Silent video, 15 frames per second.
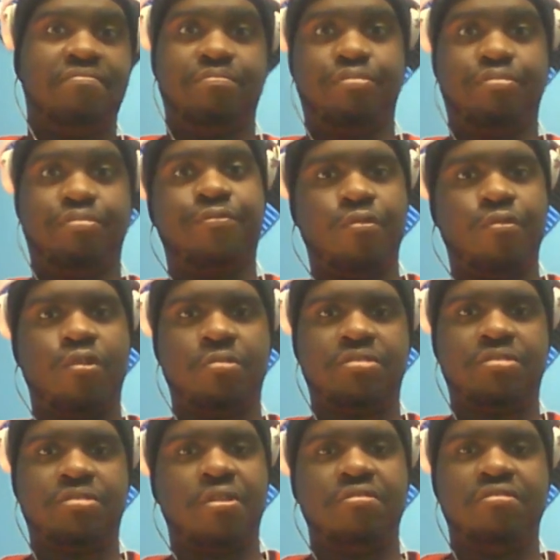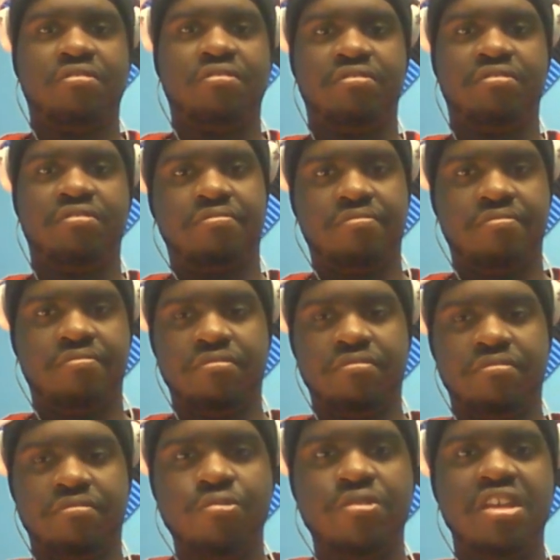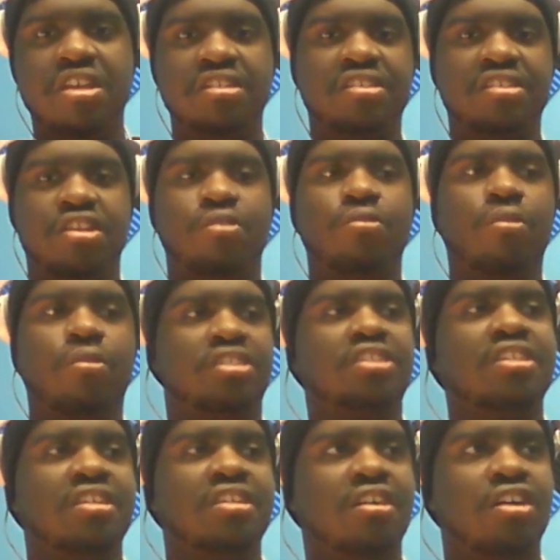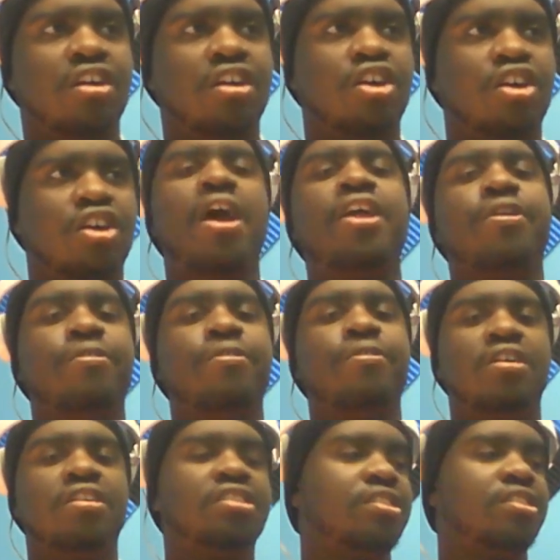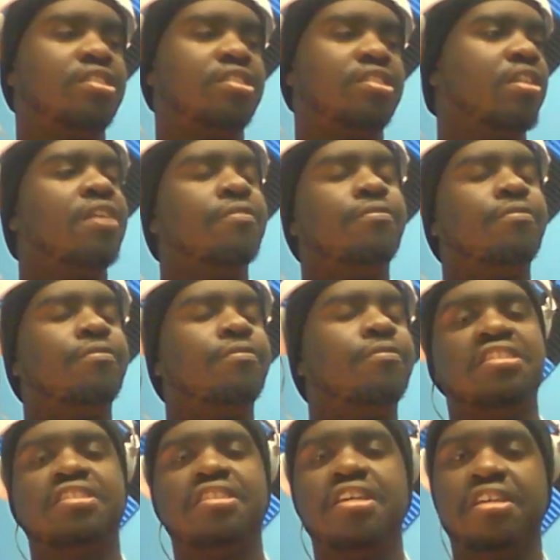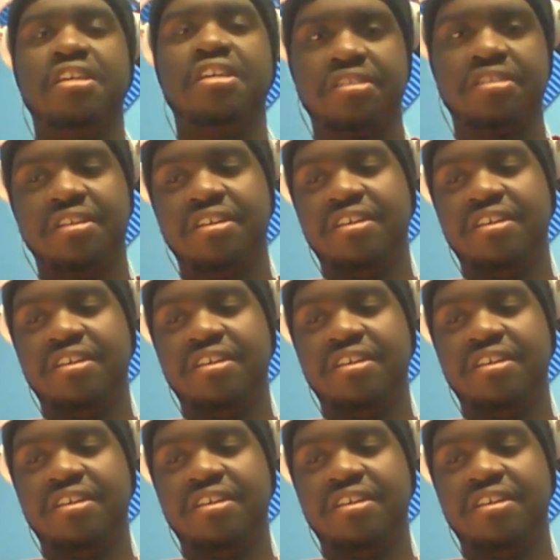perform certain duties in order to acquire a certain level of success.